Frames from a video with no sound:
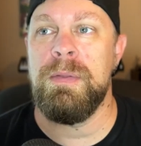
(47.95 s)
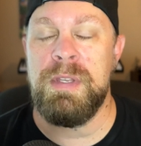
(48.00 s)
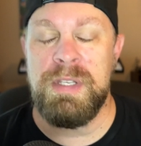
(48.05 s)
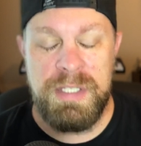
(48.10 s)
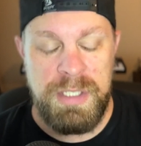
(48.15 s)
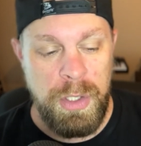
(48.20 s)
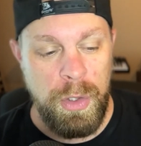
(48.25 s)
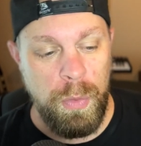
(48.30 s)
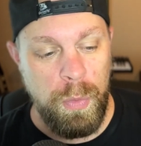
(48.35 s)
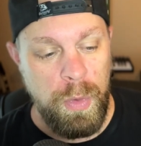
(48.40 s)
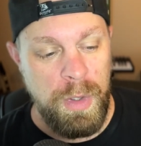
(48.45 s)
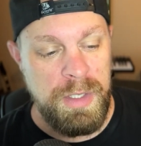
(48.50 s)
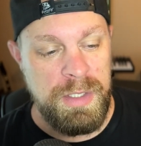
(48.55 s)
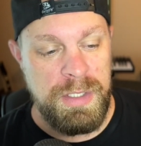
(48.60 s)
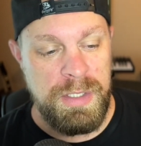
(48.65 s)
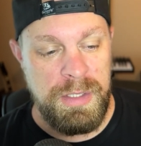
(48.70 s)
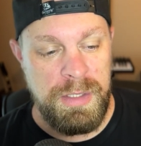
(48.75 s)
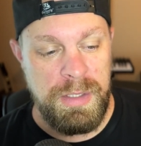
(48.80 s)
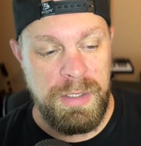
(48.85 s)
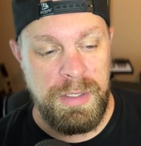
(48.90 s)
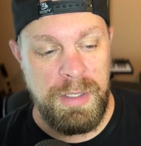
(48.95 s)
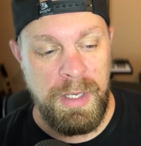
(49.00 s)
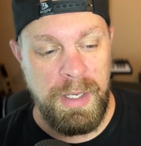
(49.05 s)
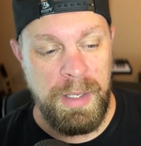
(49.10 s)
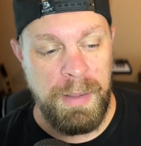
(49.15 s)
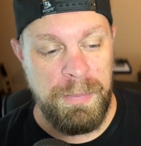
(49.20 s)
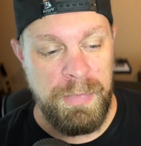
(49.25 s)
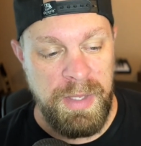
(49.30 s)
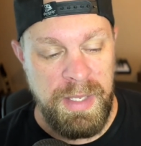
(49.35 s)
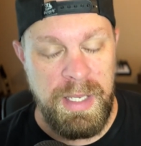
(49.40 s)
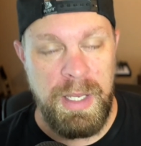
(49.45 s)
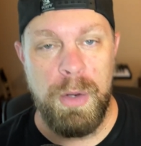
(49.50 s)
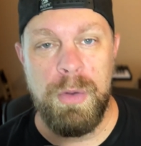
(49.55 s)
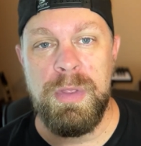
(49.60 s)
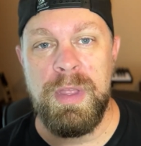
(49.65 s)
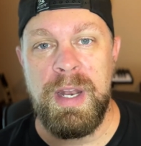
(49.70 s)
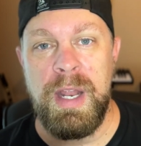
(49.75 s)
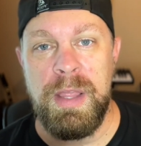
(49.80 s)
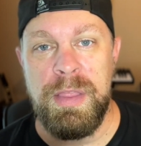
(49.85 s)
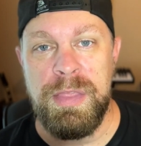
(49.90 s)
This year was um, the year
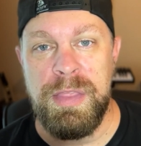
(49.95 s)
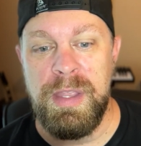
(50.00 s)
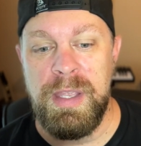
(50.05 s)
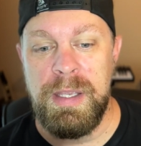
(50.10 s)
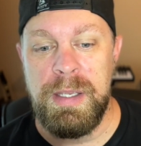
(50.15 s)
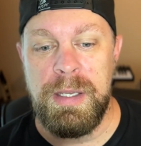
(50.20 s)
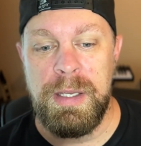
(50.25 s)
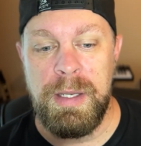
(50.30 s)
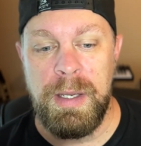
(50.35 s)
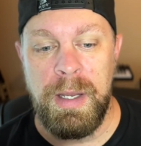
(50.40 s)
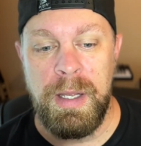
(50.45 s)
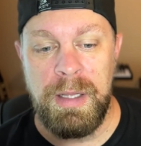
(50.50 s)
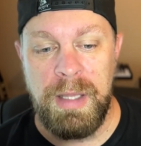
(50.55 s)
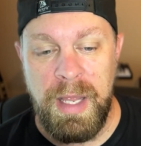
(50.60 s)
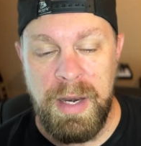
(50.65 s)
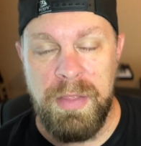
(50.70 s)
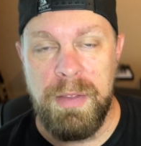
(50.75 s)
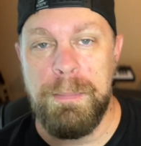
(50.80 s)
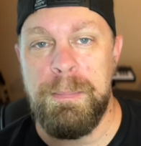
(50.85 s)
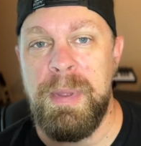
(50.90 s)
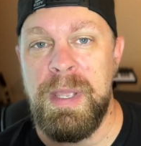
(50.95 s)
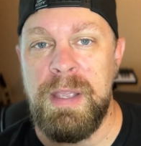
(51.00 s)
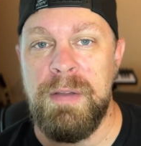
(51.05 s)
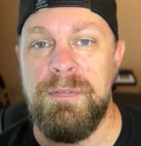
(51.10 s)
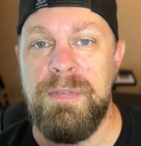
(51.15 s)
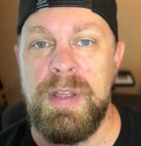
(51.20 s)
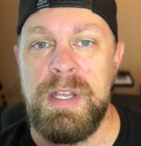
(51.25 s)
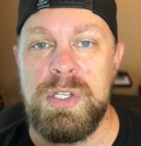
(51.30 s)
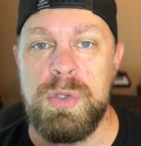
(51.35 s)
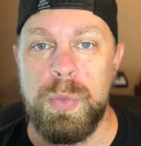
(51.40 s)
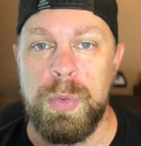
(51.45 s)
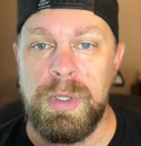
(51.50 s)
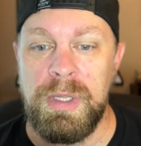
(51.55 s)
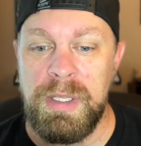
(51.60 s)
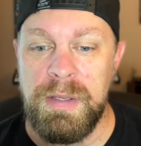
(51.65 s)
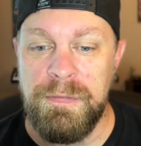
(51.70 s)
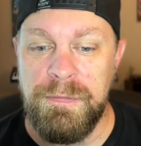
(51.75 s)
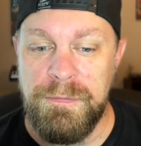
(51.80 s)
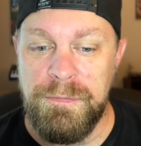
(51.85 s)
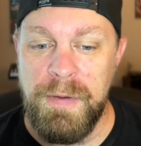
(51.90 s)
that I think a lot of the big events
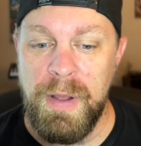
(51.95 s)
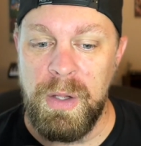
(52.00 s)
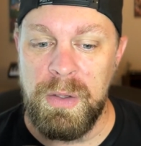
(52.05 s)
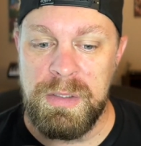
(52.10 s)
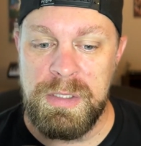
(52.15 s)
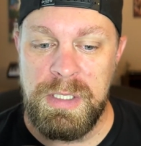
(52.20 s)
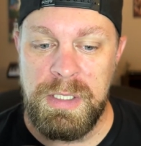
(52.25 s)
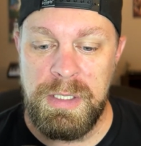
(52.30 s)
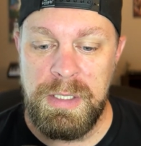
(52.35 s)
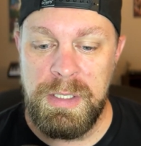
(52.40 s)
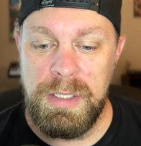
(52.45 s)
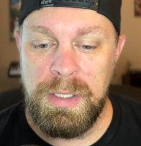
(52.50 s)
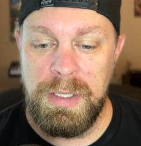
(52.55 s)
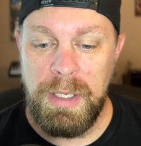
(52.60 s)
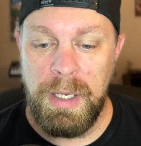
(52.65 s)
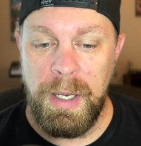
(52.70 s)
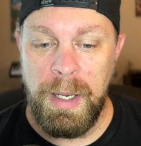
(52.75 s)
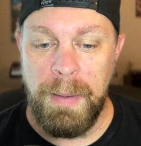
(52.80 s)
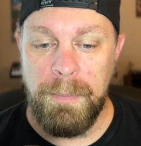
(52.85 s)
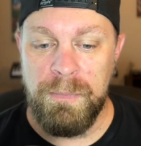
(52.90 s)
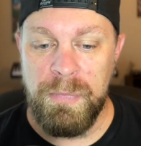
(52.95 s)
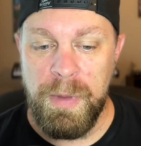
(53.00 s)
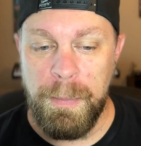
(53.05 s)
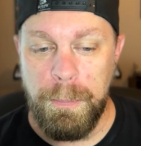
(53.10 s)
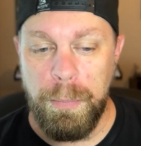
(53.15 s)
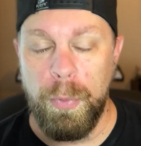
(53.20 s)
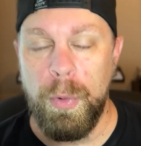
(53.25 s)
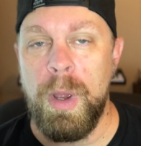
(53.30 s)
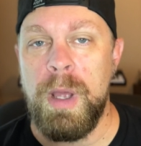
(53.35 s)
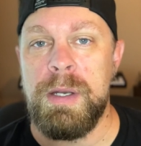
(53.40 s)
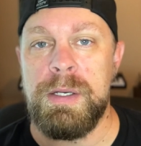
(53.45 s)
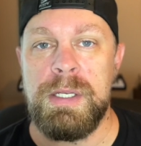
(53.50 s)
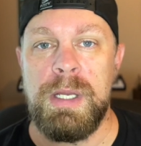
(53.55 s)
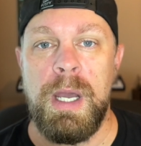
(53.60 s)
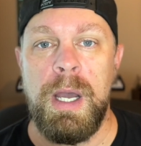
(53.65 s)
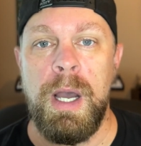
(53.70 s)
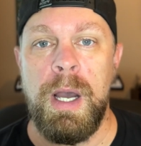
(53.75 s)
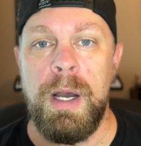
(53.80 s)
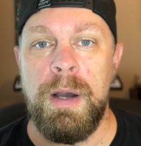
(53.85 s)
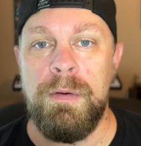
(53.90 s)
really felt um, the brunt
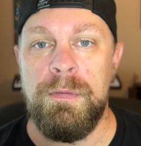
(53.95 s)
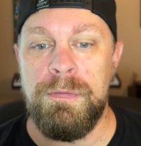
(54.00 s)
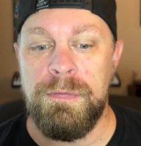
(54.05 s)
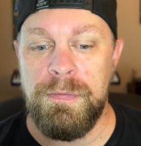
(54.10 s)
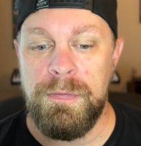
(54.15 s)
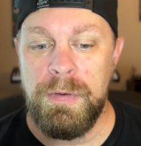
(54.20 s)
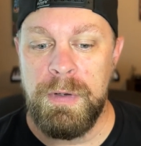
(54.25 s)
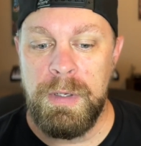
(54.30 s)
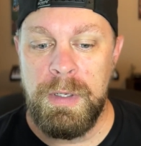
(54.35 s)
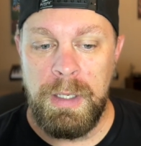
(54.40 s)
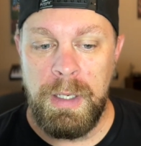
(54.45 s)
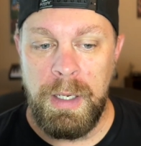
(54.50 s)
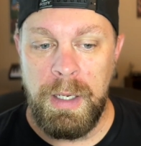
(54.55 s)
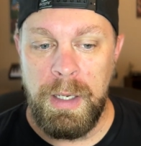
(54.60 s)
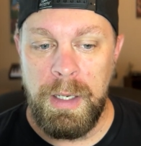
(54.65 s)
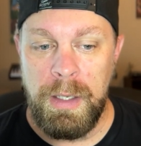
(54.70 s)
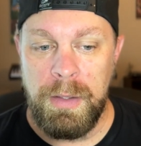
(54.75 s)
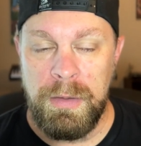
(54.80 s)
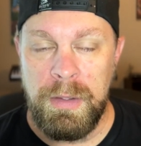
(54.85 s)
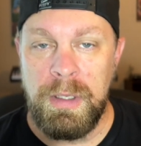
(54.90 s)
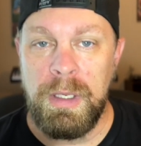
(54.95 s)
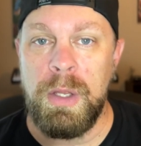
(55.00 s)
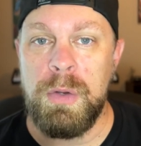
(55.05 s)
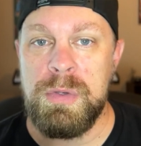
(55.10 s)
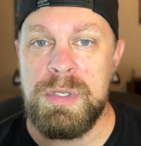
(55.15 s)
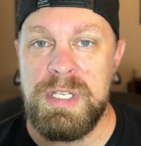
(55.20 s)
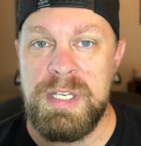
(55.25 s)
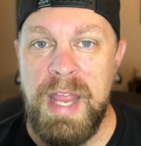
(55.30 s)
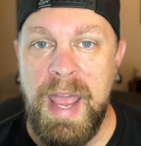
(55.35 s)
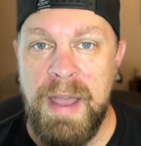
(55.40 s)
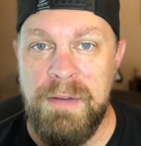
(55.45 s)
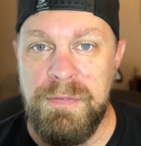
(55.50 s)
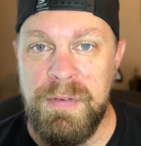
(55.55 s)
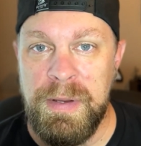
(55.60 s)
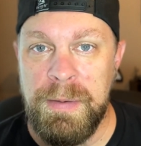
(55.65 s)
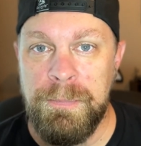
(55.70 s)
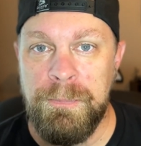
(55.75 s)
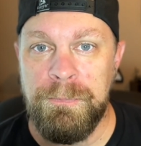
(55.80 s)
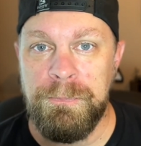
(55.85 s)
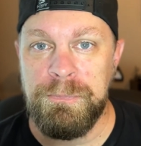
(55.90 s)
of uh, the low
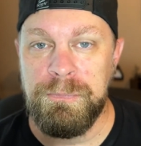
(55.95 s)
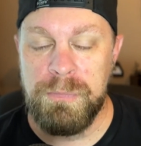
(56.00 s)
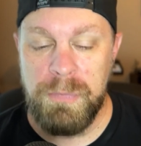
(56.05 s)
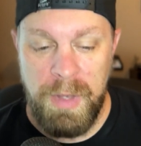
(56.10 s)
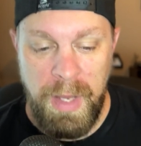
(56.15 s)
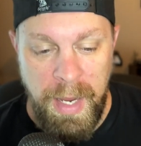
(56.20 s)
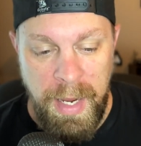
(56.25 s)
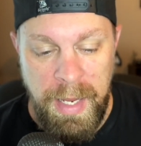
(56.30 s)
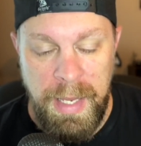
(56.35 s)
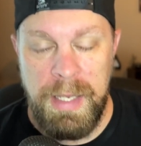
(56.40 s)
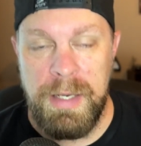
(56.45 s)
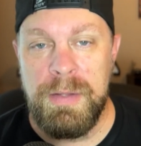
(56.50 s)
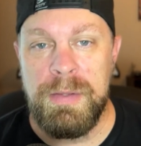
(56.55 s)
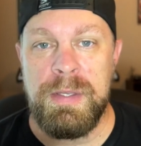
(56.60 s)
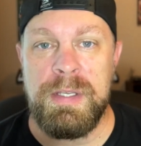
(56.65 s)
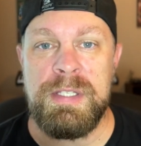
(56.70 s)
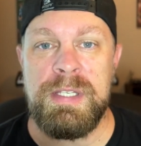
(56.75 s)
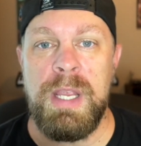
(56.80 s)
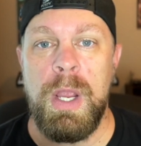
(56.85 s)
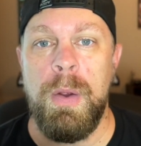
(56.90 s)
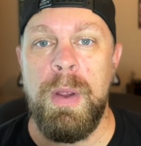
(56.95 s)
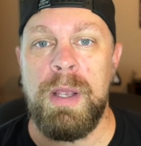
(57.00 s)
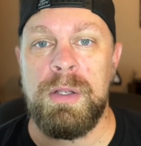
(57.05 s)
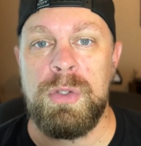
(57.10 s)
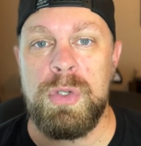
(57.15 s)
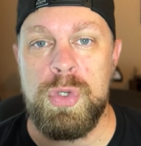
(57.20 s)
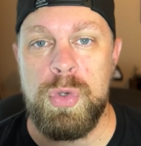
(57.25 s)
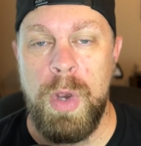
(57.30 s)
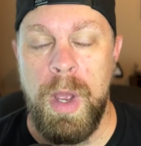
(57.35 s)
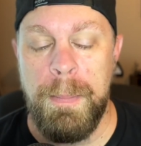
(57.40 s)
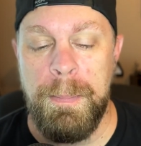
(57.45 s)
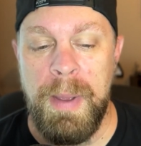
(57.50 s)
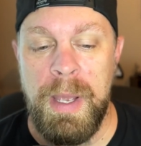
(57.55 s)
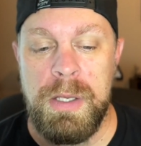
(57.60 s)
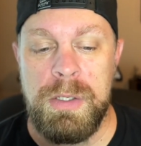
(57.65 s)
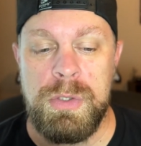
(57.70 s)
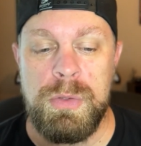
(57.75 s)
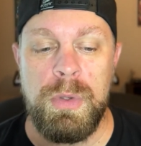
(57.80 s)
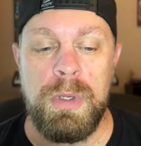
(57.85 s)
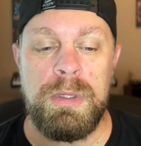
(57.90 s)
staffing and the scare actor
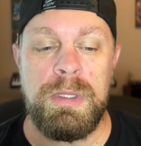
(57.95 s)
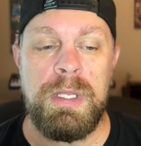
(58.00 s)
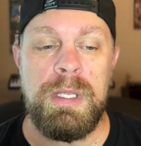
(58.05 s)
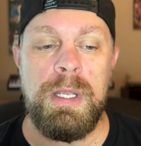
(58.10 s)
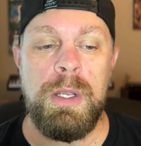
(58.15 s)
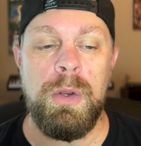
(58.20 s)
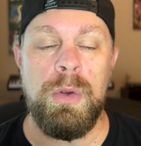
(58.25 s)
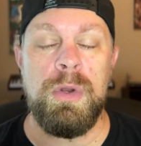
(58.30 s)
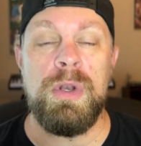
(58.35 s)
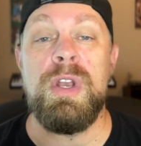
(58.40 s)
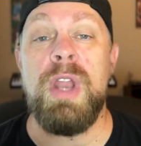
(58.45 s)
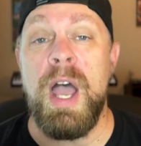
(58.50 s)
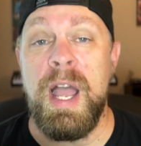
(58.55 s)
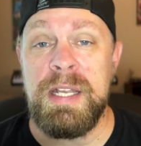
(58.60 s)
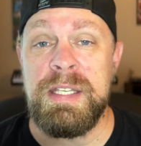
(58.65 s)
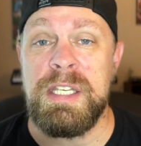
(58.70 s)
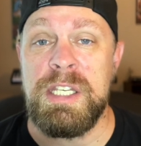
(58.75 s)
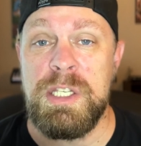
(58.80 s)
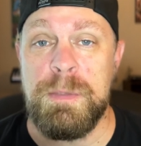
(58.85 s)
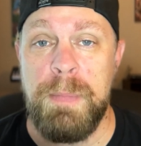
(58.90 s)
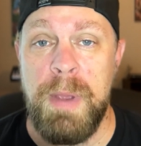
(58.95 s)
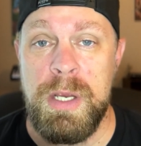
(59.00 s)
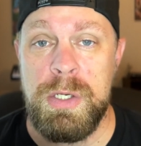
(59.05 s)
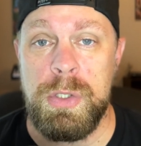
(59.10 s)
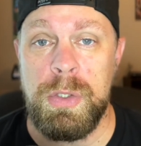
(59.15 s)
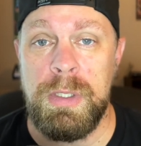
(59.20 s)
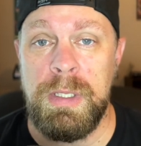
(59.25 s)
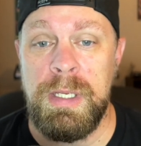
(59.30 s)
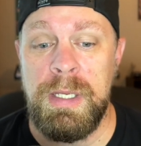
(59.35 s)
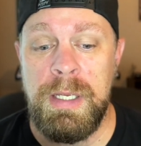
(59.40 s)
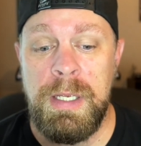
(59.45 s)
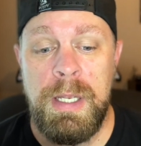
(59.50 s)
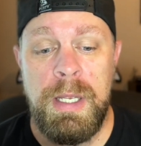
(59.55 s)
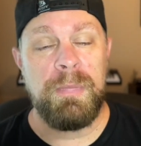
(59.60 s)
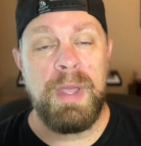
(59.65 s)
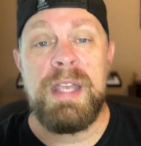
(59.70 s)
dropouts throughout the year, Knott's especially.